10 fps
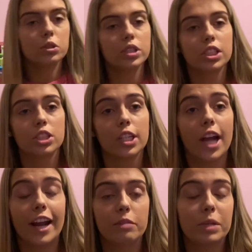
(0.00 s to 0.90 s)
So this third
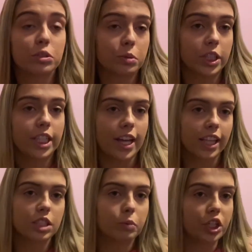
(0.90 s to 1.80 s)
item is really
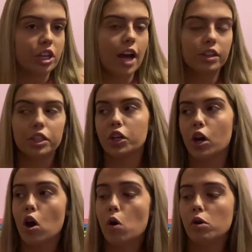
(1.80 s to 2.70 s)
nice when you're on the
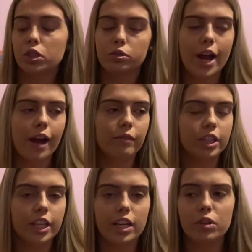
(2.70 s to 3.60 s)
go or
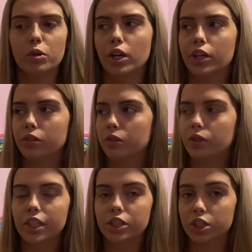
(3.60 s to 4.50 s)
traveling, or you know,
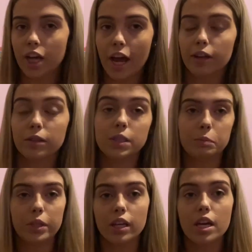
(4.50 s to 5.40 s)
you need your child to
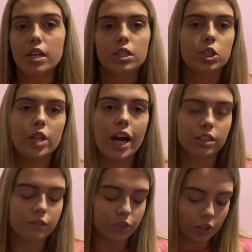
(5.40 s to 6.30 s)
be
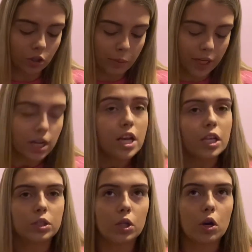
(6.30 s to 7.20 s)
distracted for a little bit.
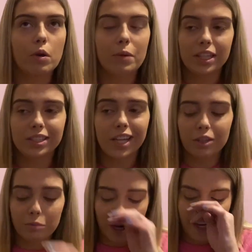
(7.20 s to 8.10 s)
So with this
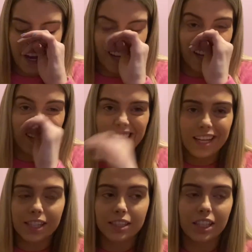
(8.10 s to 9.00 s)
item, Mariana
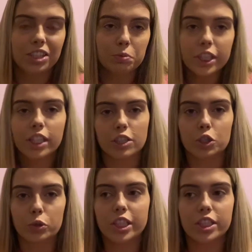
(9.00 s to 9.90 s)
it's really her
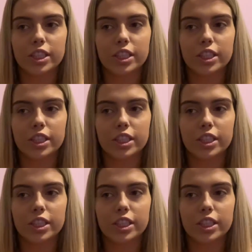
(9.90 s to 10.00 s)
treat.